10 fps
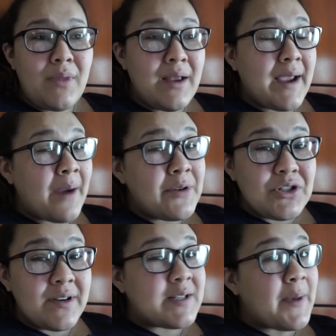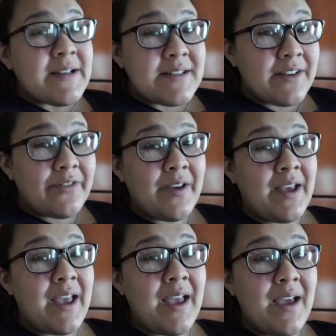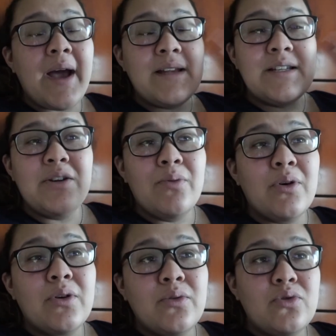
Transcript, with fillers: cameras are expensive and I didn't